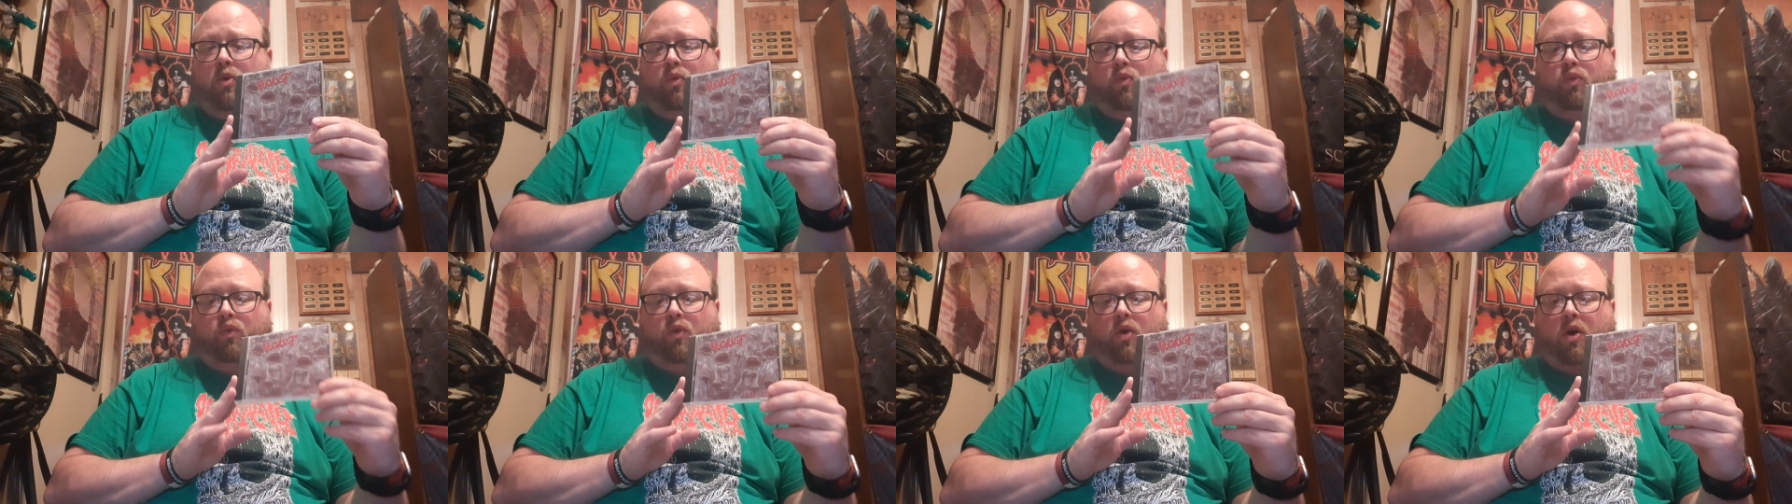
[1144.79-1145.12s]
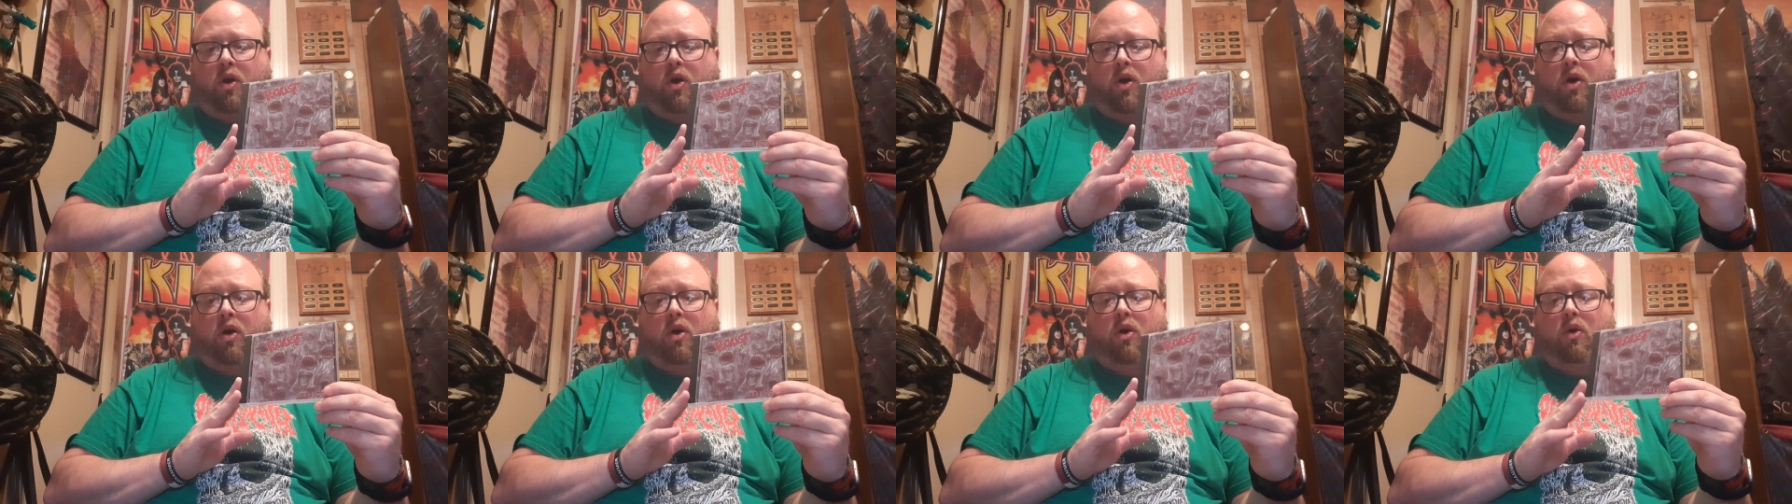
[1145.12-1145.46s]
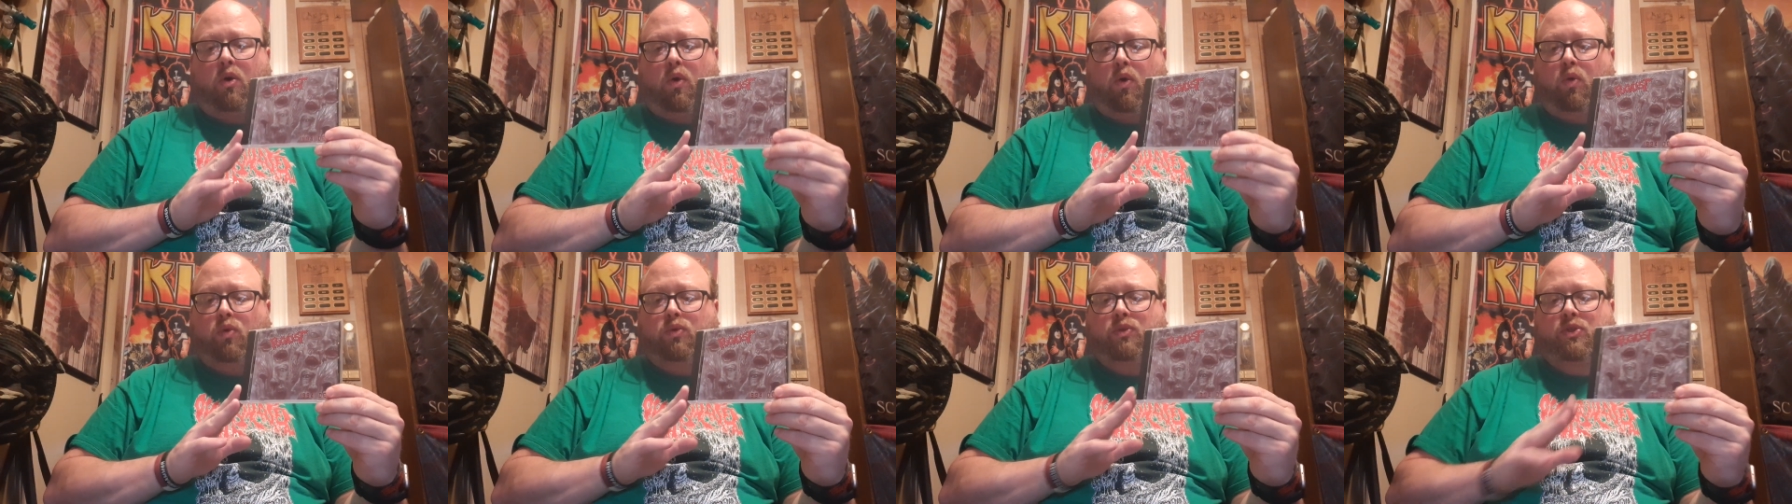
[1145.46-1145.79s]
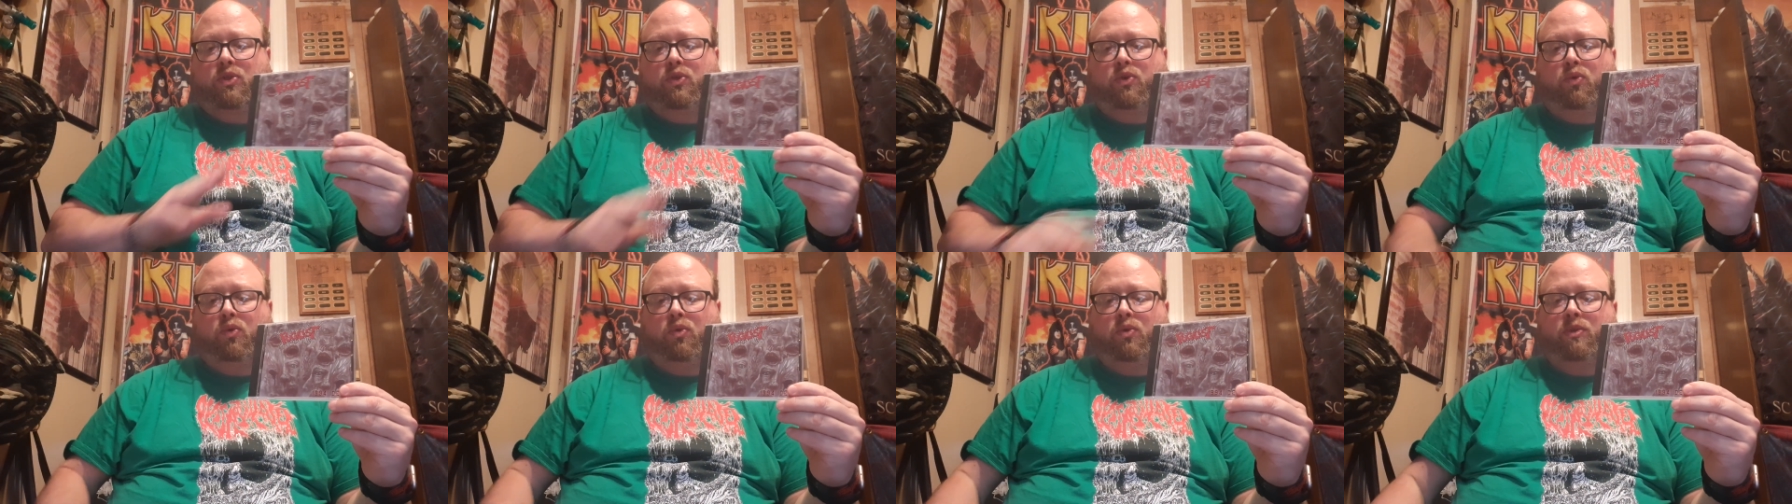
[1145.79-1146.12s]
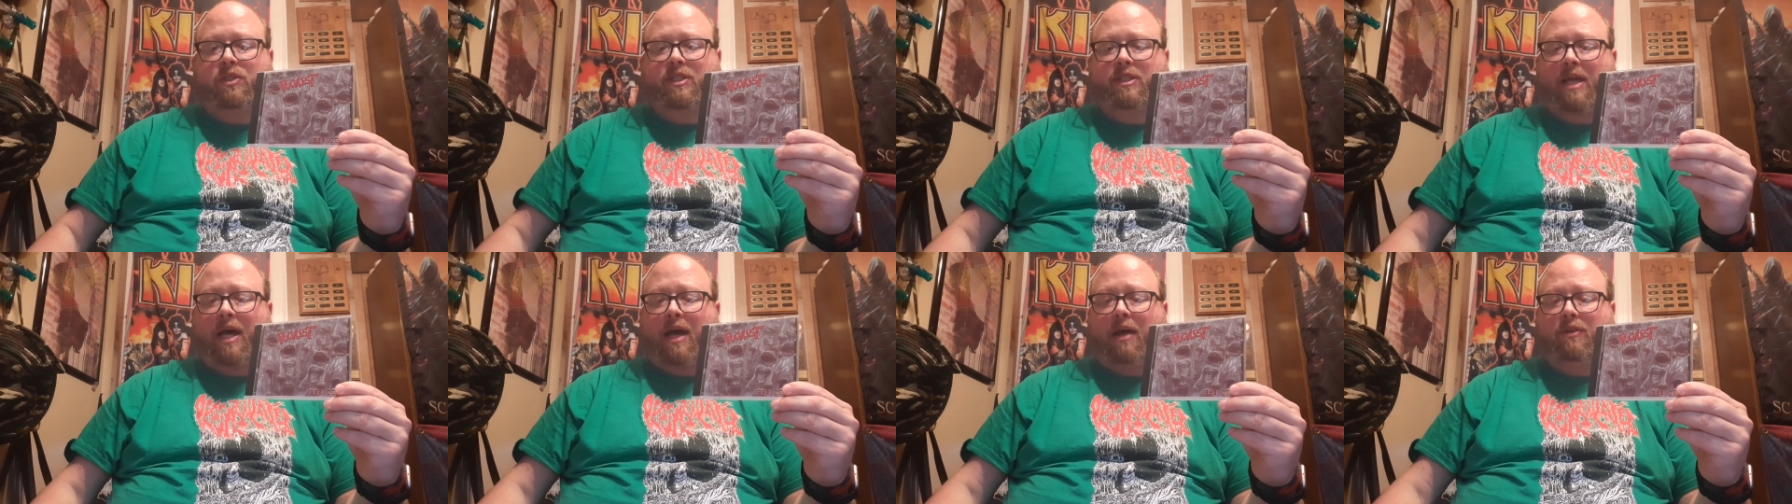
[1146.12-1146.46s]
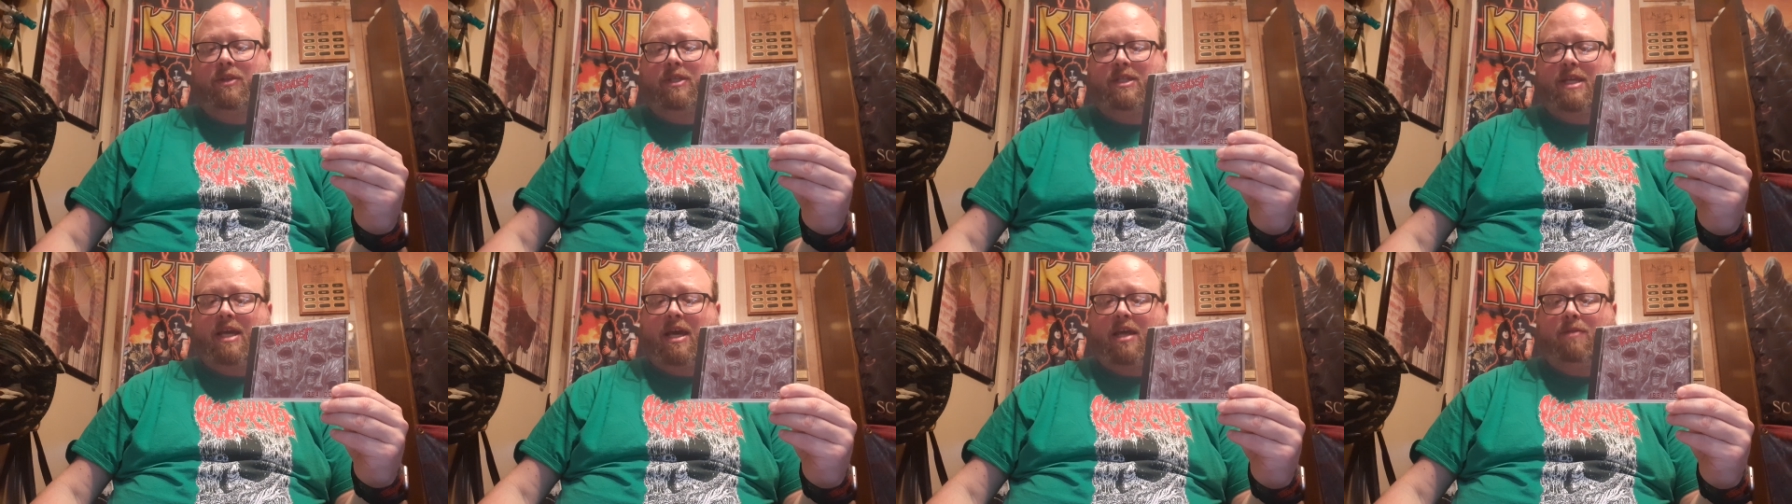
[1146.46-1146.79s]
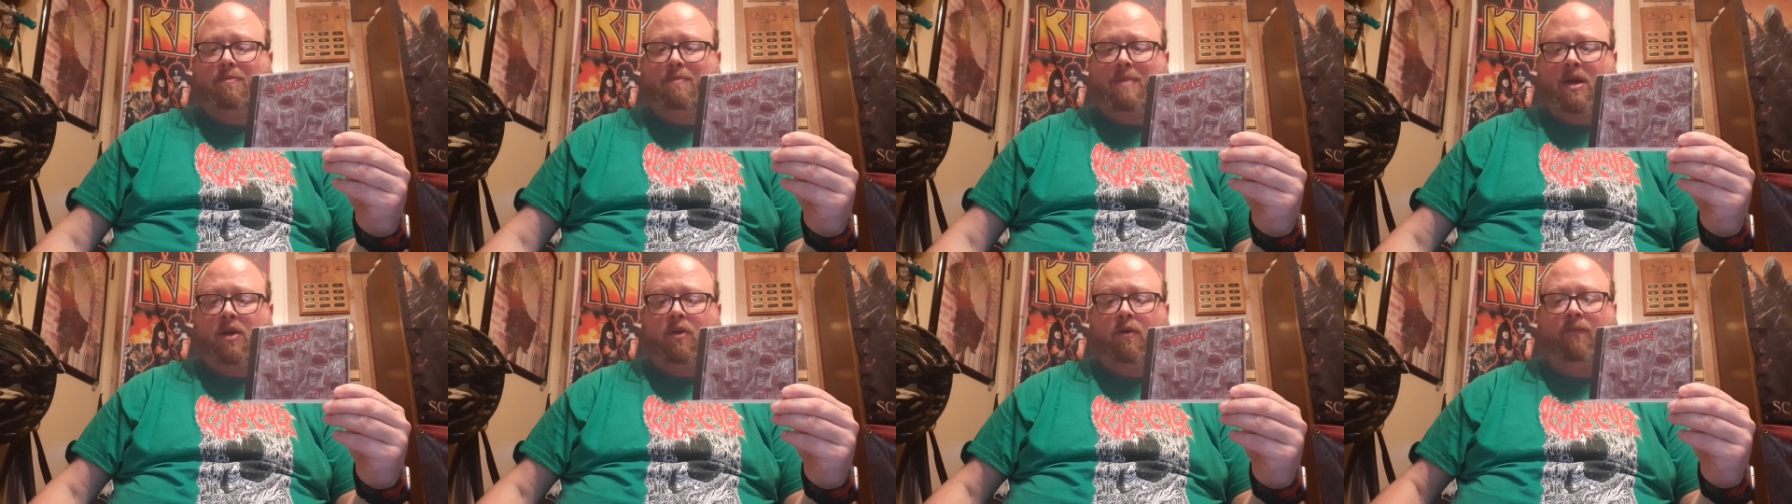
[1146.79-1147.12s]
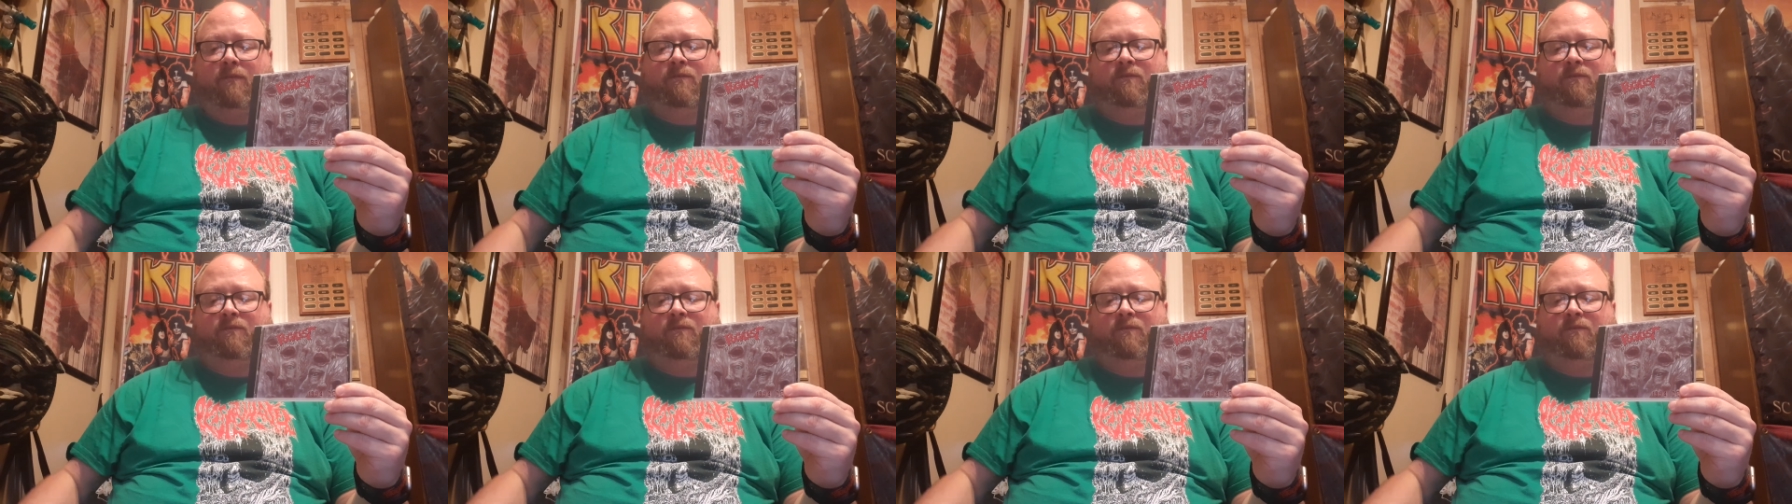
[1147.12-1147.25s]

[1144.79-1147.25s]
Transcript: raw, old school style death metal,